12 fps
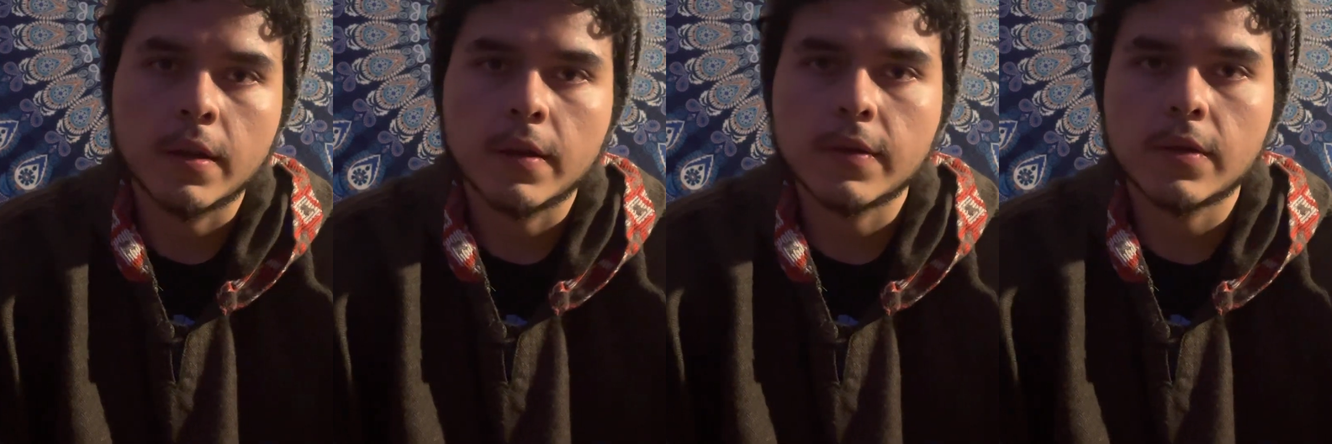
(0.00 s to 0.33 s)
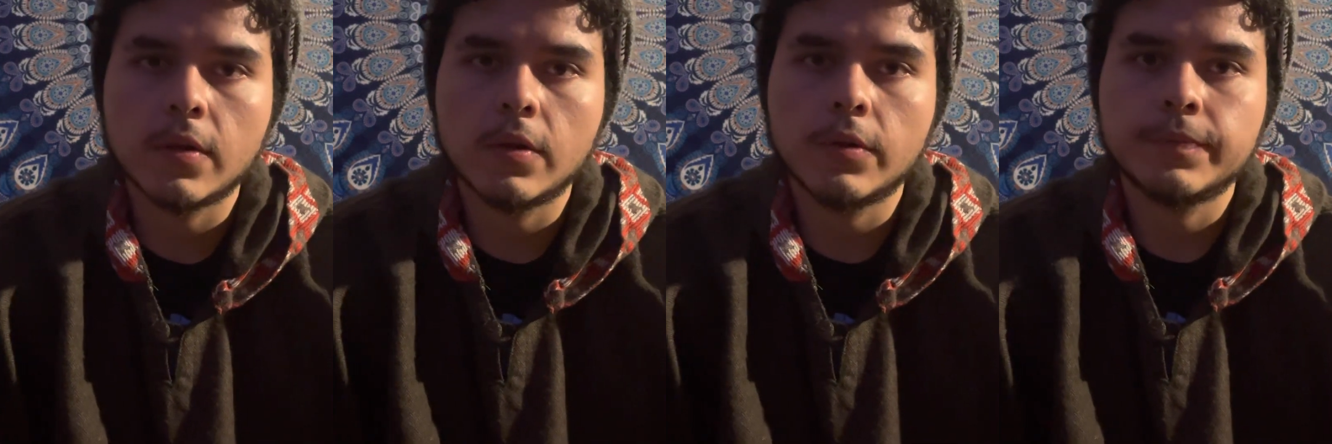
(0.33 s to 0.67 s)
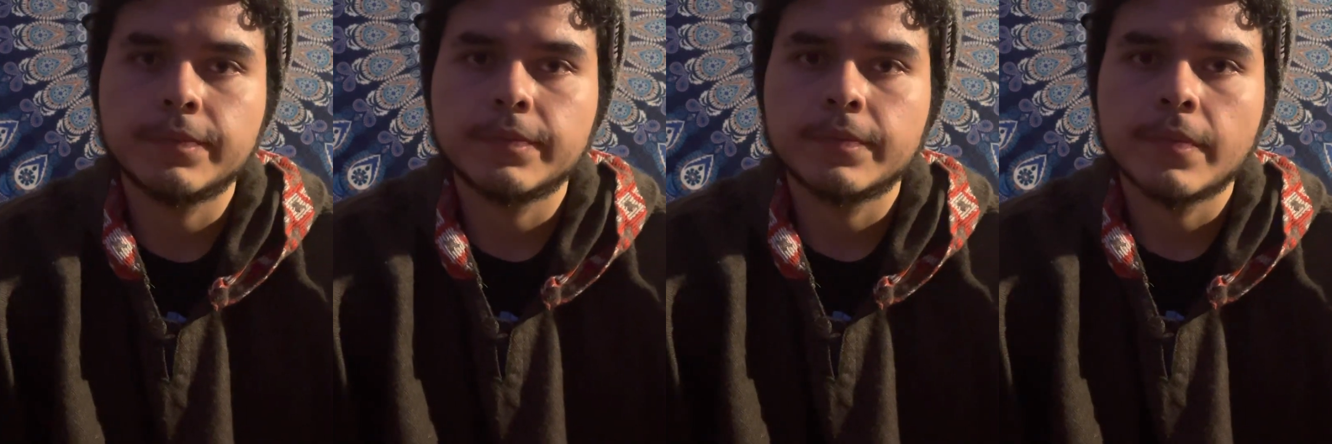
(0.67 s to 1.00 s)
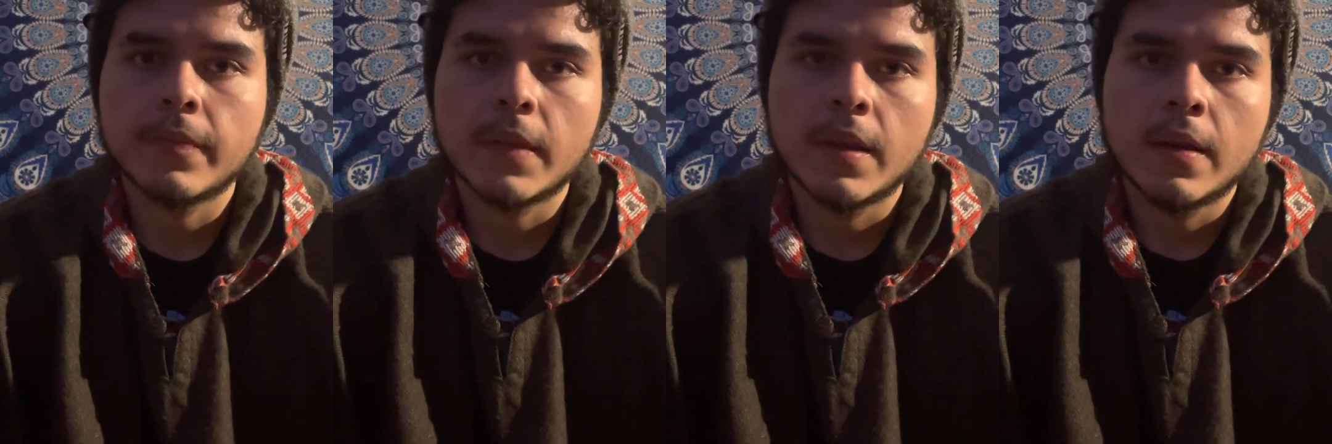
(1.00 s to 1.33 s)
So
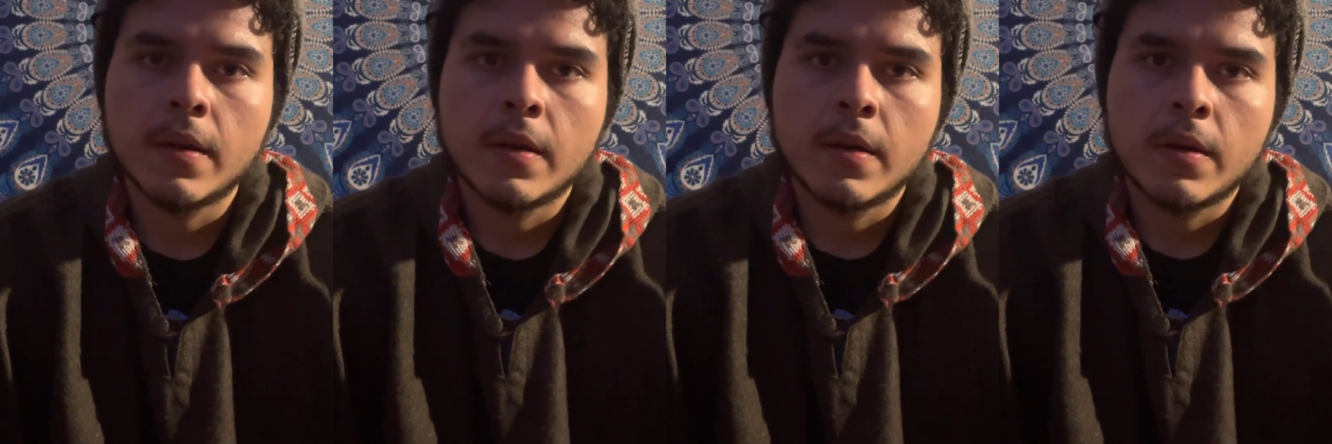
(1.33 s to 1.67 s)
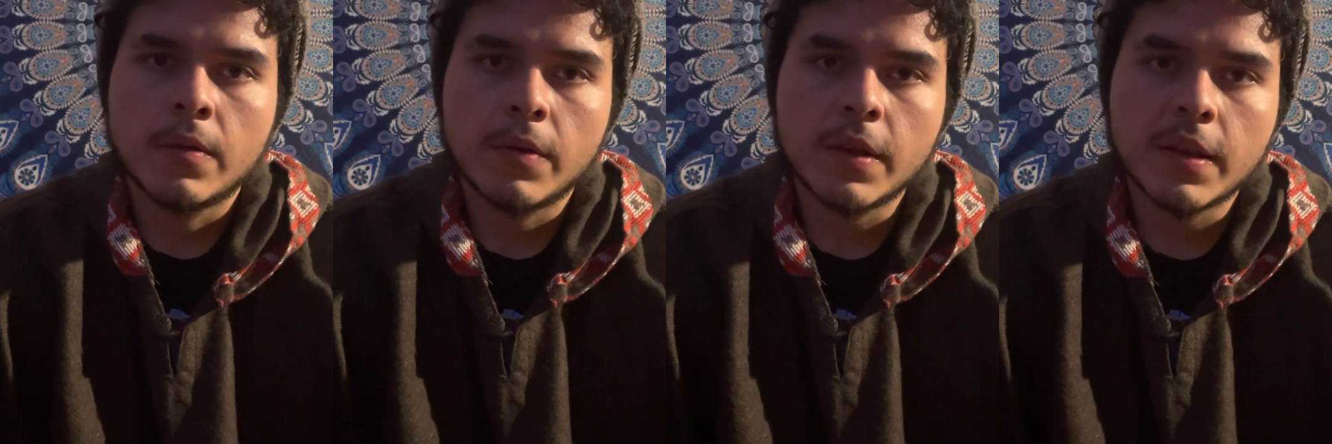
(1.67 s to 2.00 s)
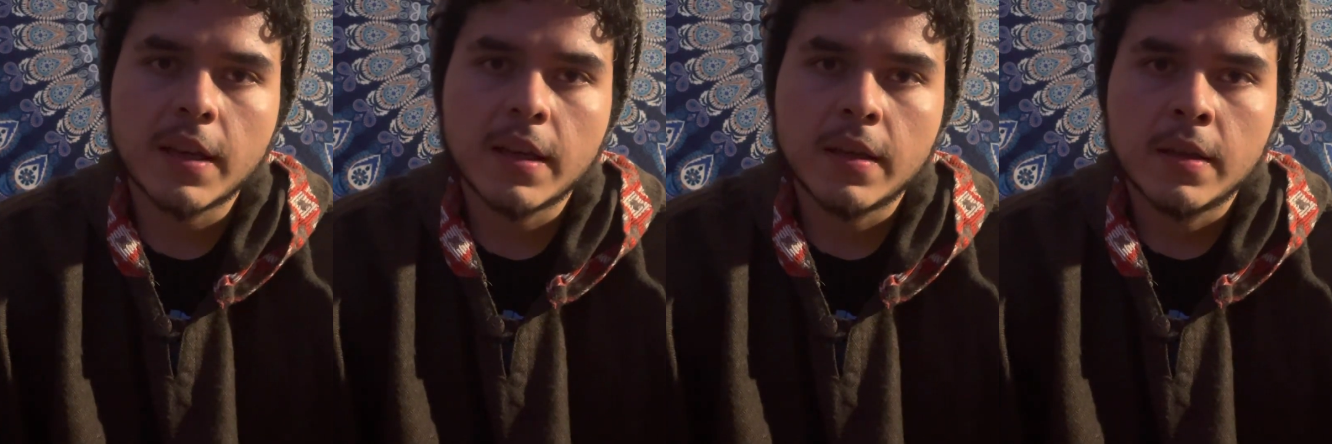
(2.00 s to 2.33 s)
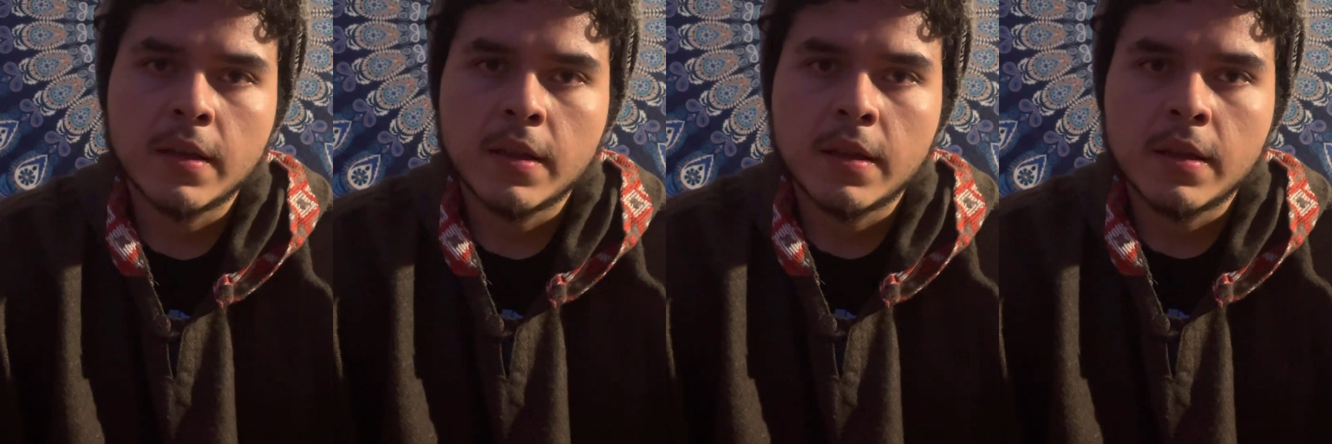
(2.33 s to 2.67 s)
with that,
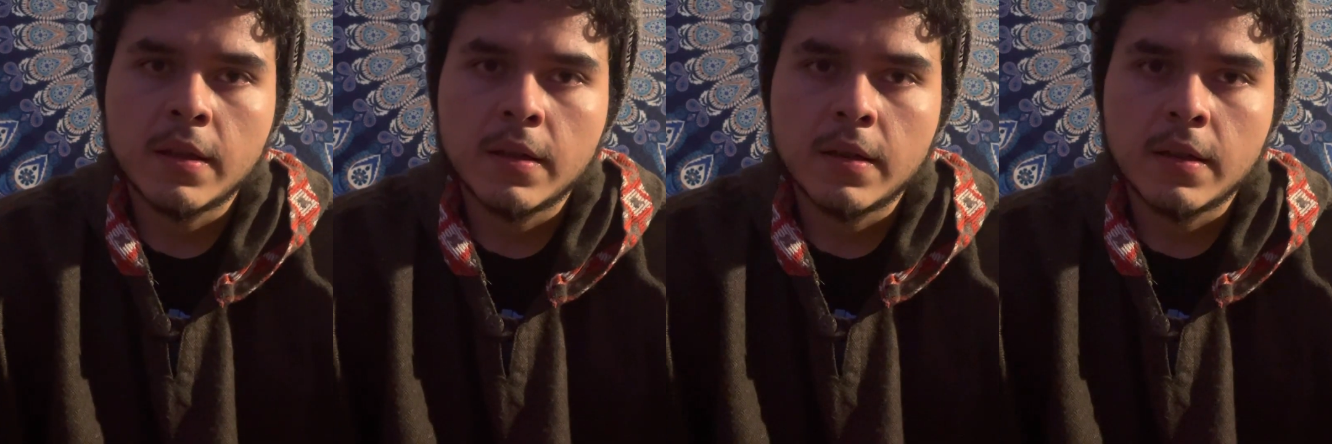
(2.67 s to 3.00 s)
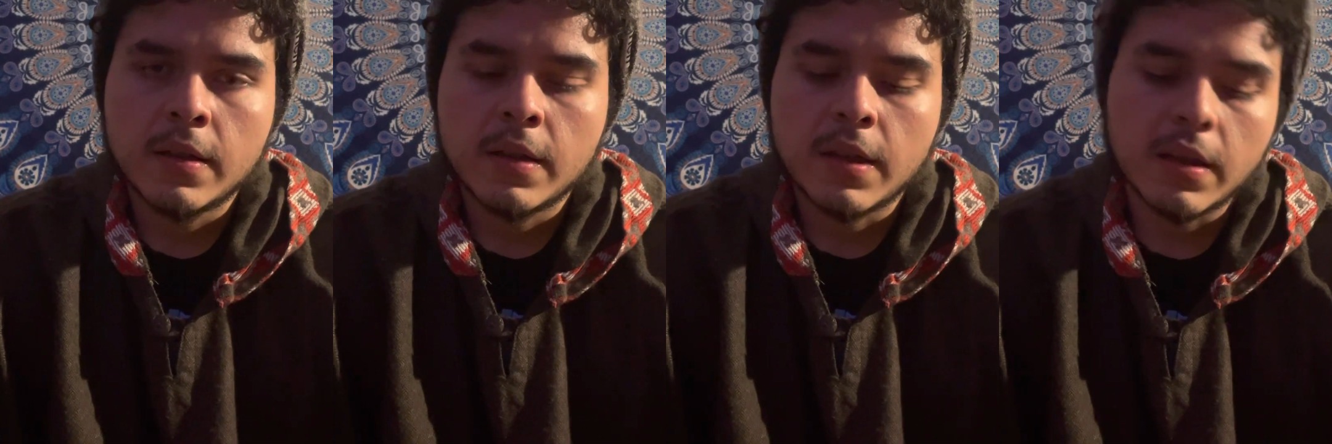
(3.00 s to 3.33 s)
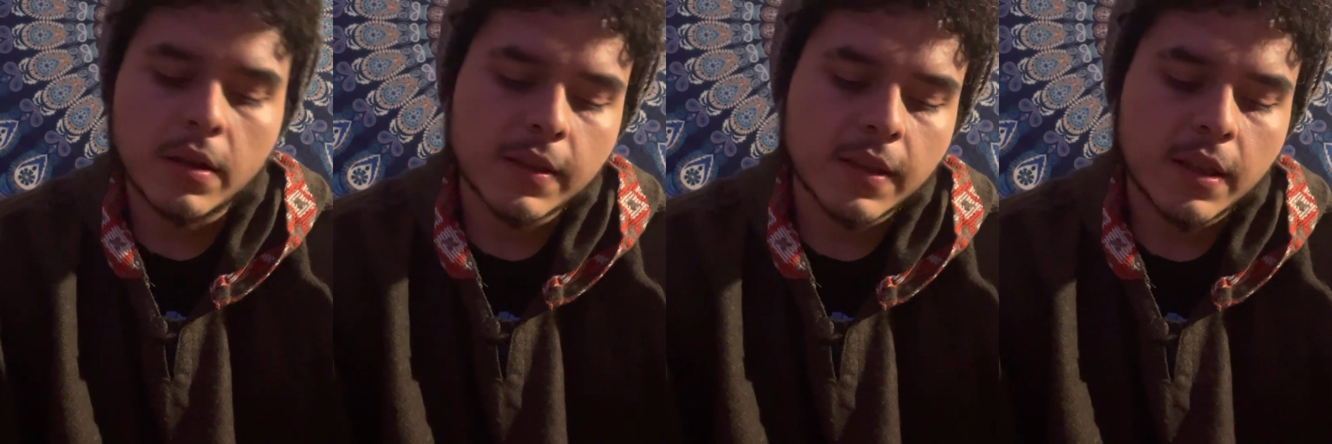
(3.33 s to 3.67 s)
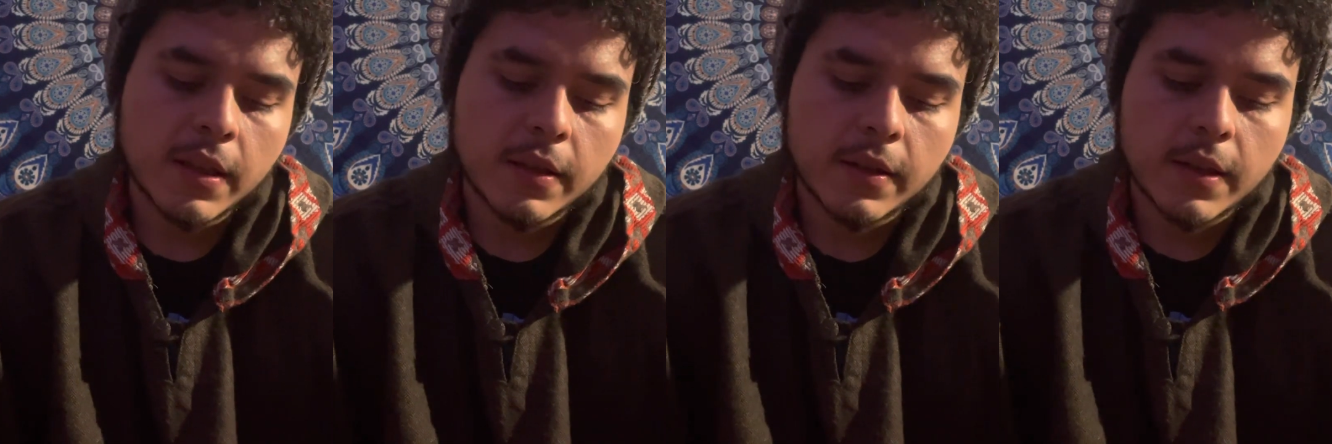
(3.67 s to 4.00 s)
he looks at
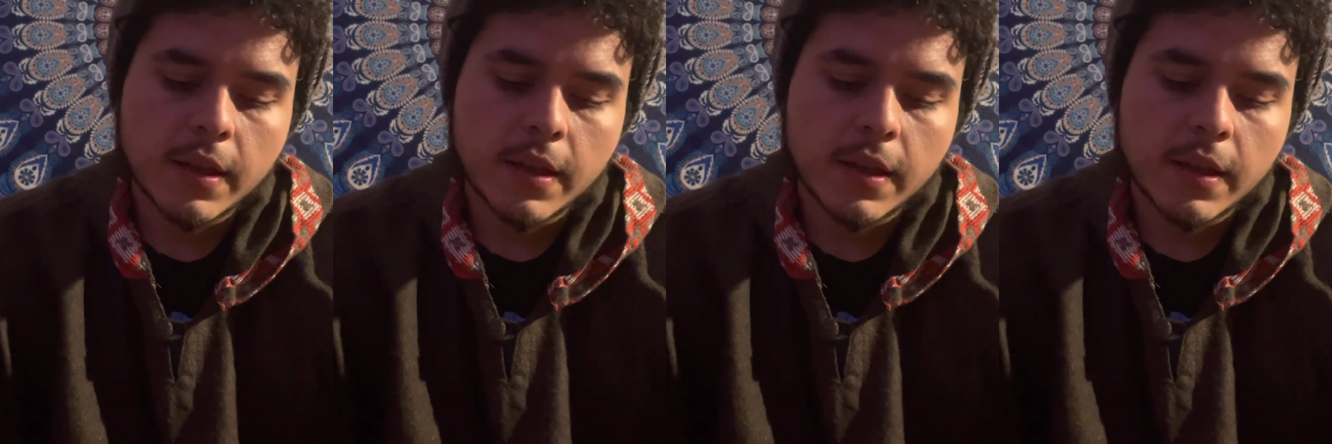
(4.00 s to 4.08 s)
it,